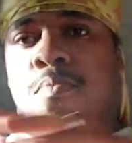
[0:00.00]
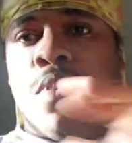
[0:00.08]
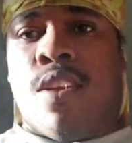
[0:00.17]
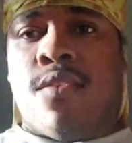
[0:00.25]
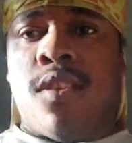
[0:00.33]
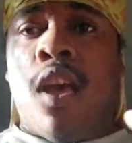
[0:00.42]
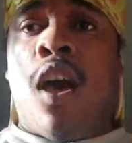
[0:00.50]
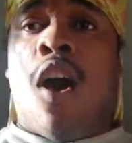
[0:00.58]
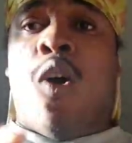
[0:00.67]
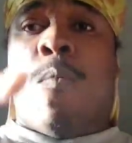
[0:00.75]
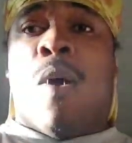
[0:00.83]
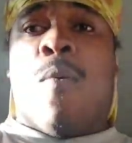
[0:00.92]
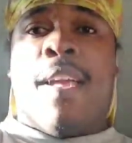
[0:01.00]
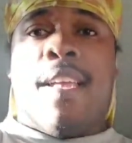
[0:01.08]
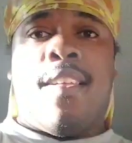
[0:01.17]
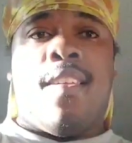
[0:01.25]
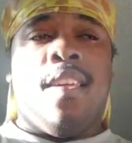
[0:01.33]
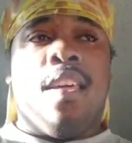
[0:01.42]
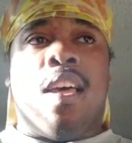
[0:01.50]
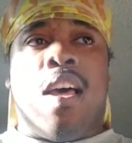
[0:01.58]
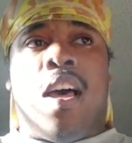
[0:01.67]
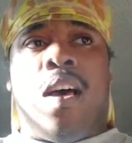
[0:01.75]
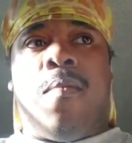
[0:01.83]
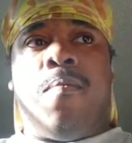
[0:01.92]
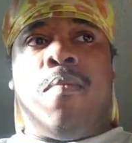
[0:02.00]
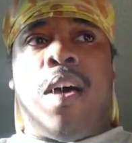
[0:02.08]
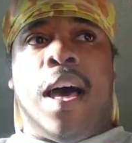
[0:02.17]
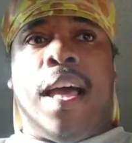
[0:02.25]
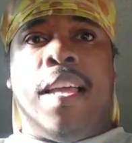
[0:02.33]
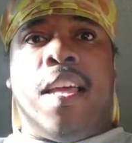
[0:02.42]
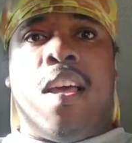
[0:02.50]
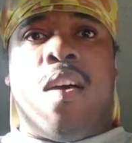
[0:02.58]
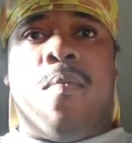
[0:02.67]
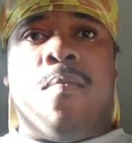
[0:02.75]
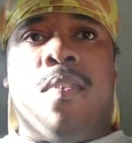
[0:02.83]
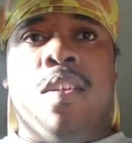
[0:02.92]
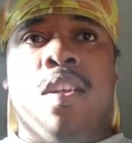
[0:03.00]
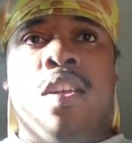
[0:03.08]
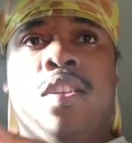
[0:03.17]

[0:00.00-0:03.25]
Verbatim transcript: Peace. Oh, my weight. Um, I am